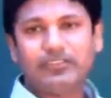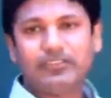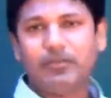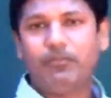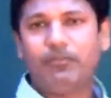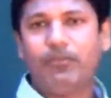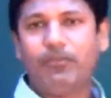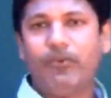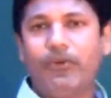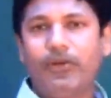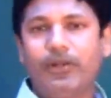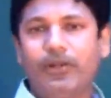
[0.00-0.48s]
the
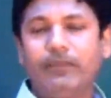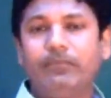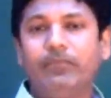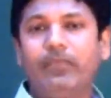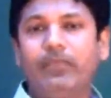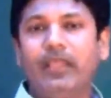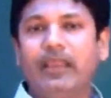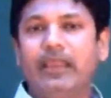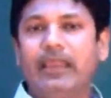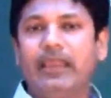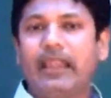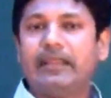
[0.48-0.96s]
board?
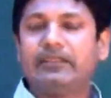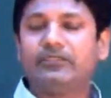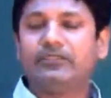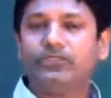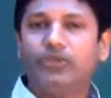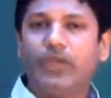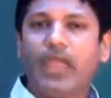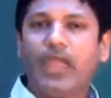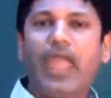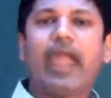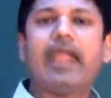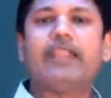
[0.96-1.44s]
Let's
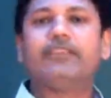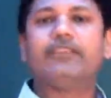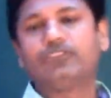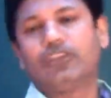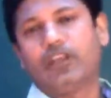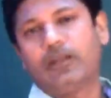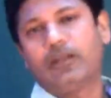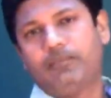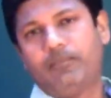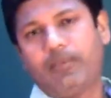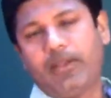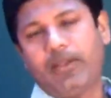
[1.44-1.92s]
do
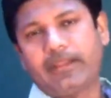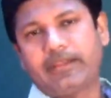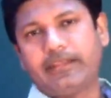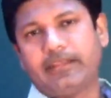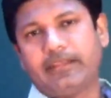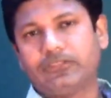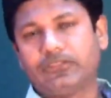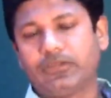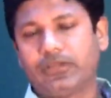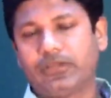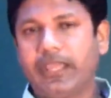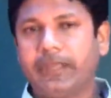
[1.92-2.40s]
hands-on
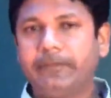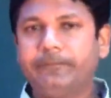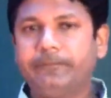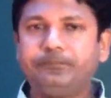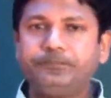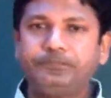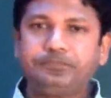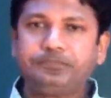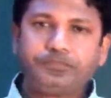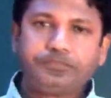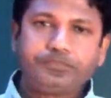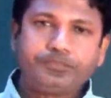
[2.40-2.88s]
practice, okay?
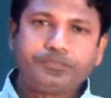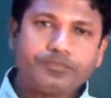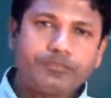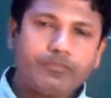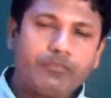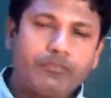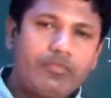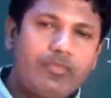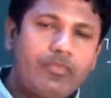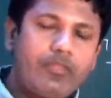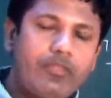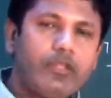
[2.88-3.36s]

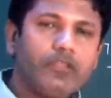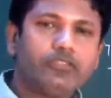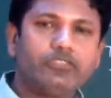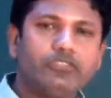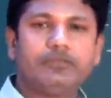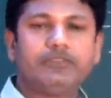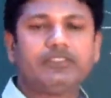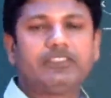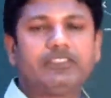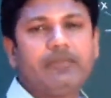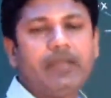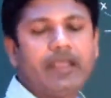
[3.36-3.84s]

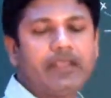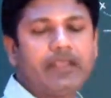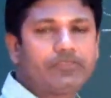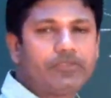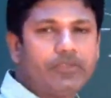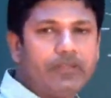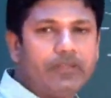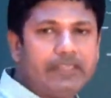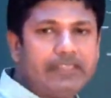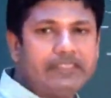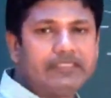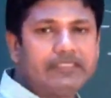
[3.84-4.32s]
So Mr. Mac's
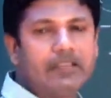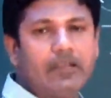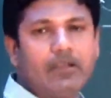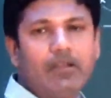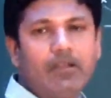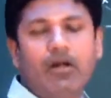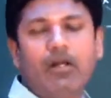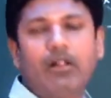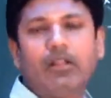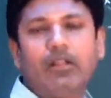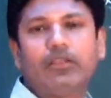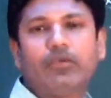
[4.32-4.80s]
going to list out
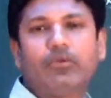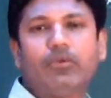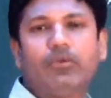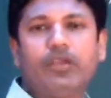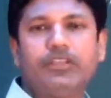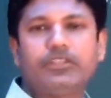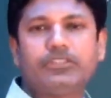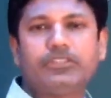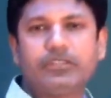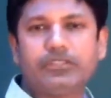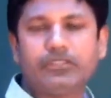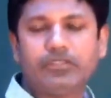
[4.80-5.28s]
all the
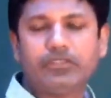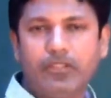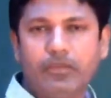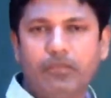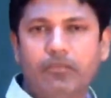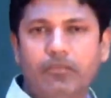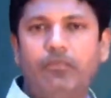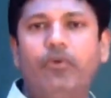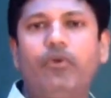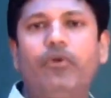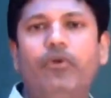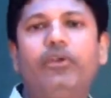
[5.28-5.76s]
questions on the
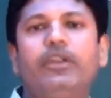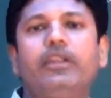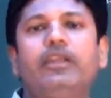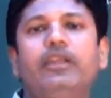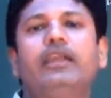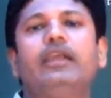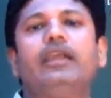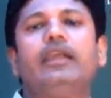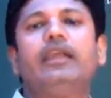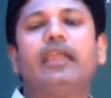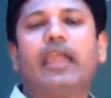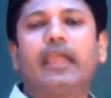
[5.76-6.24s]
board,
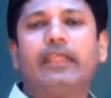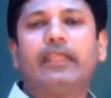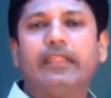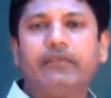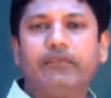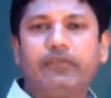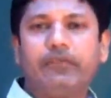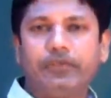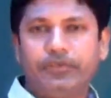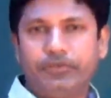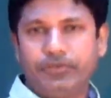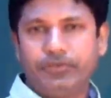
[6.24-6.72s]
and
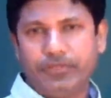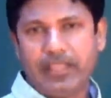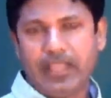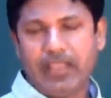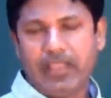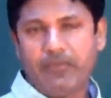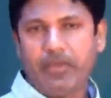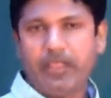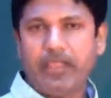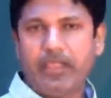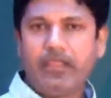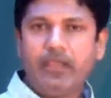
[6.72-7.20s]
then we'll do
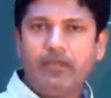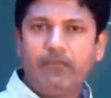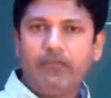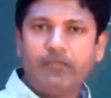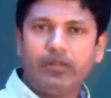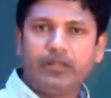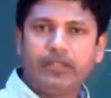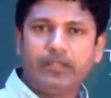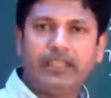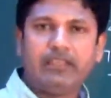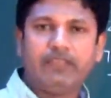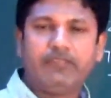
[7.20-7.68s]
that way.
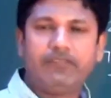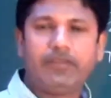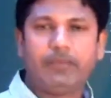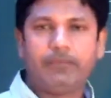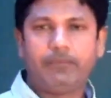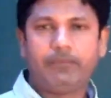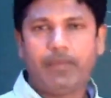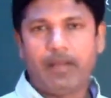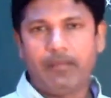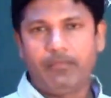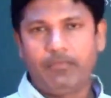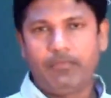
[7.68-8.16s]
We'll give
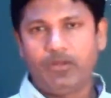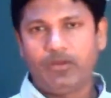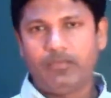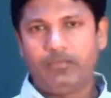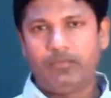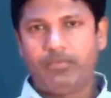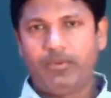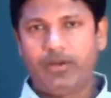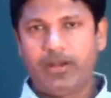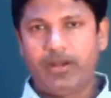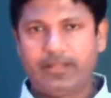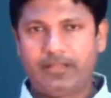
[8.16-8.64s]
Pablo a
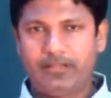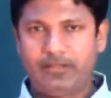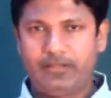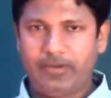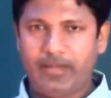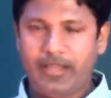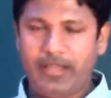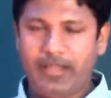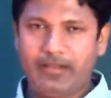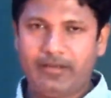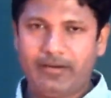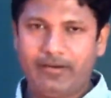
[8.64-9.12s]
break
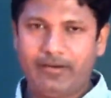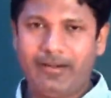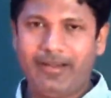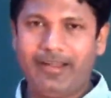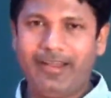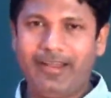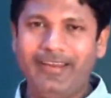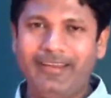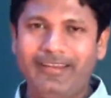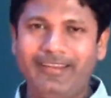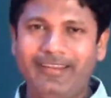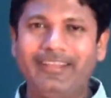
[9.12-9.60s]
today,
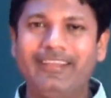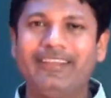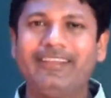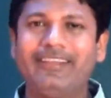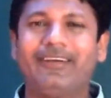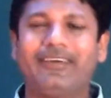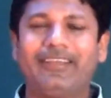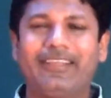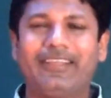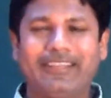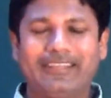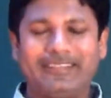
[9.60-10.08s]
alright?
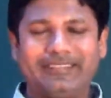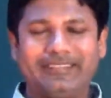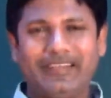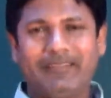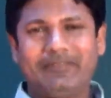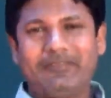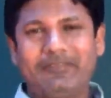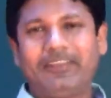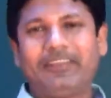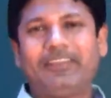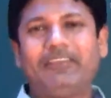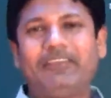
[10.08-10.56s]
Okay, this
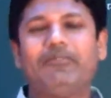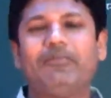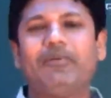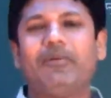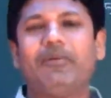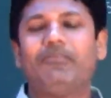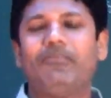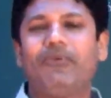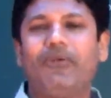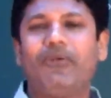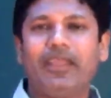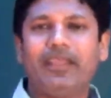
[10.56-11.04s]
time we'll give him
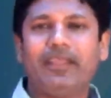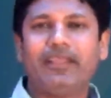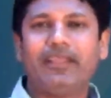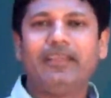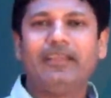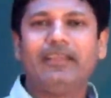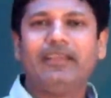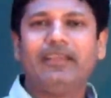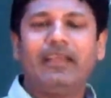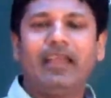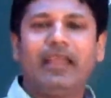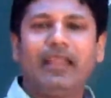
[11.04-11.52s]
a break,
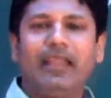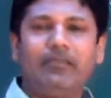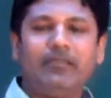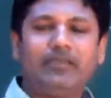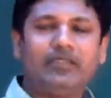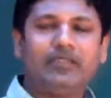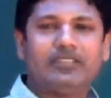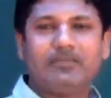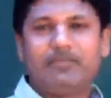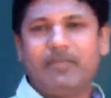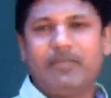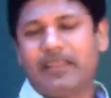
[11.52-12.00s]
and
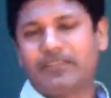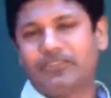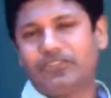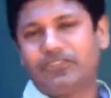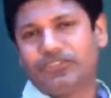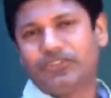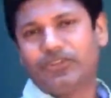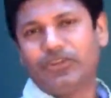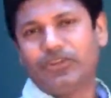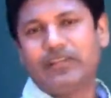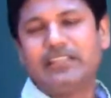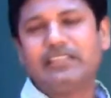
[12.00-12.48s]
Mr. Mac's
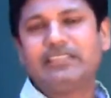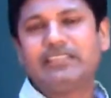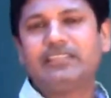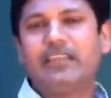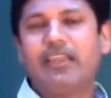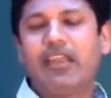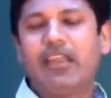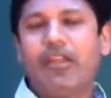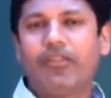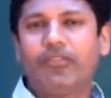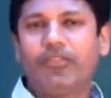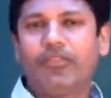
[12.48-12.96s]
just going to list
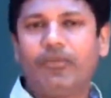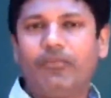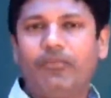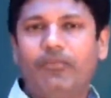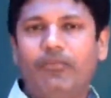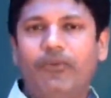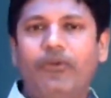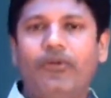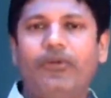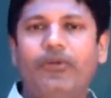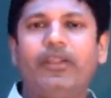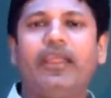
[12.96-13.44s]
it out on the
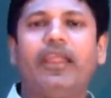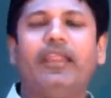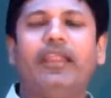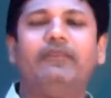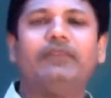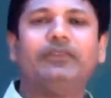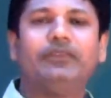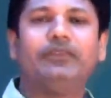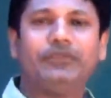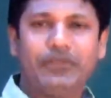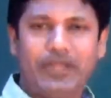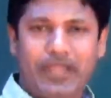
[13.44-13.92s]
board,
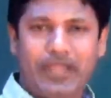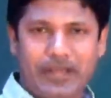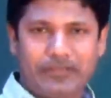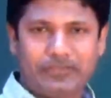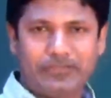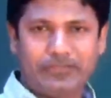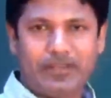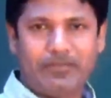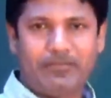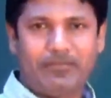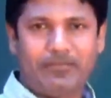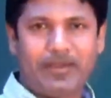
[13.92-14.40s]
and we'll do
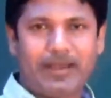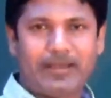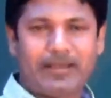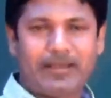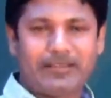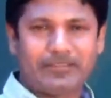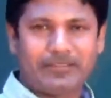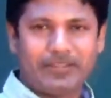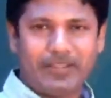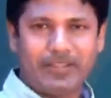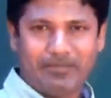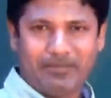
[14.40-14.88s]
hands-on
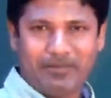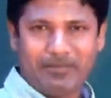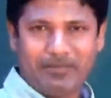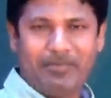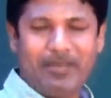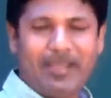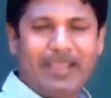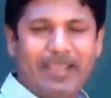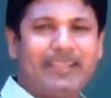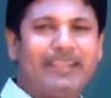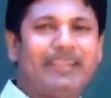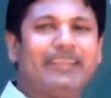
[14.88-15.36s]
practice. So I'll be
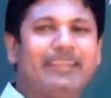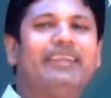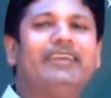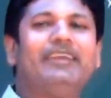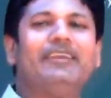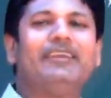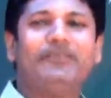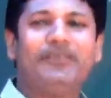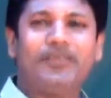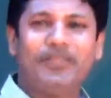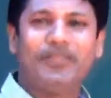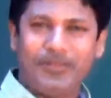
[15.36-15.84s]
back
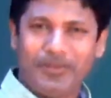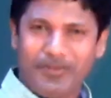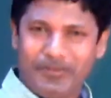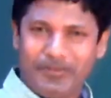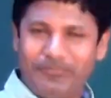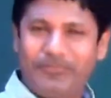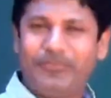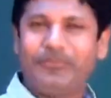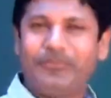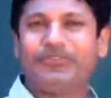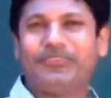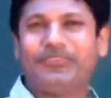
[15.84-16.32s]
within a few